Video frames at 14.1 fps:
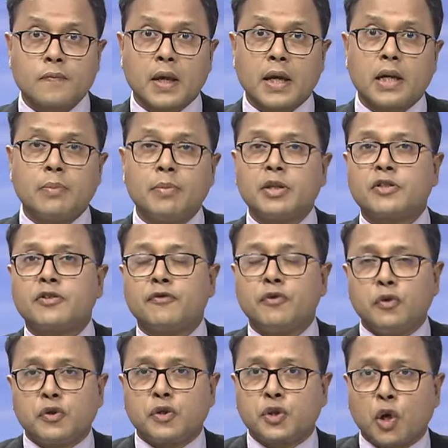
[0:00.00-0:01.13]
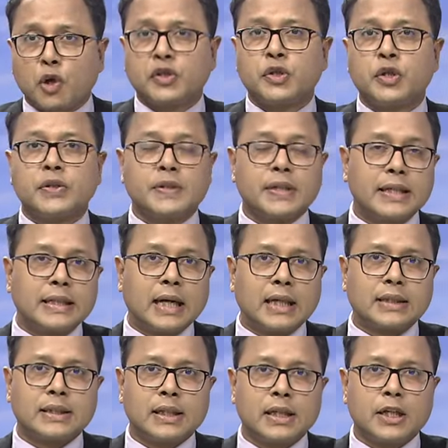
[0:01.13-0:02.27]
And amidst food shortages in
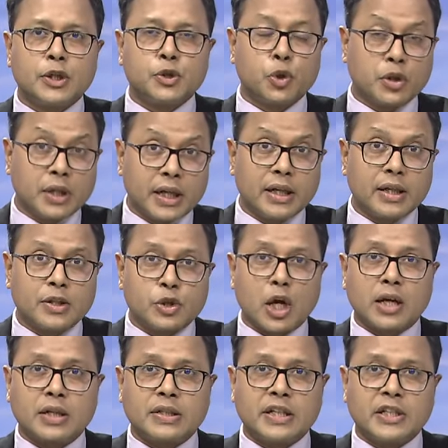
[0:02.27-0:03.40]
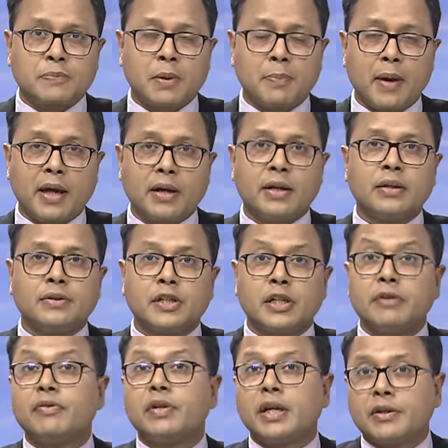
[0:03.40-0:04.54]
Gaza, a Jordanian charity is preparing,
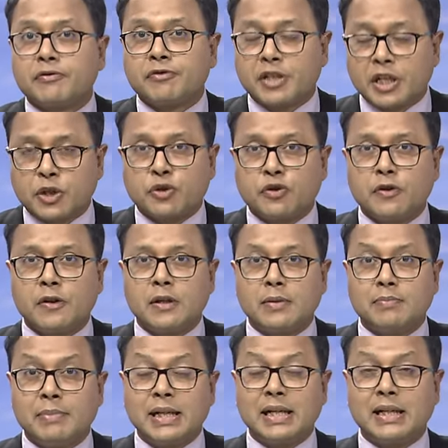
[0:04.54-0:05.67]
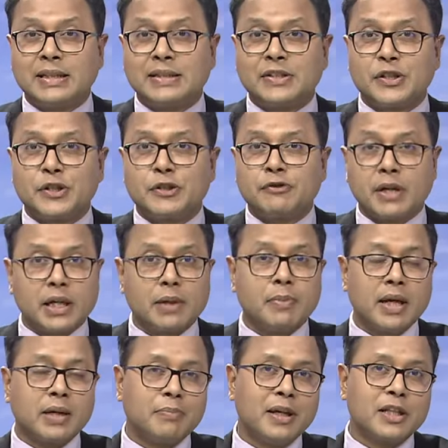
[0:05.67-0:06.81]
delivering traditional Middle Eastern
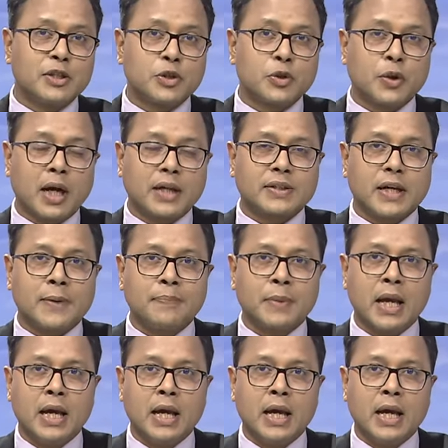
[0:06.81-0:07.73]
ready-made meals to Gaza.